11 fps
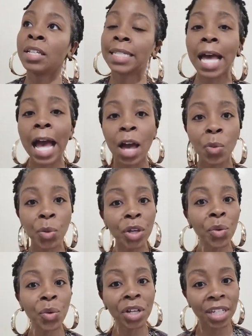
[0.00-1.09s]
So I went
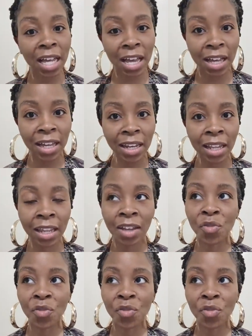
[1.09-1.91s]
online,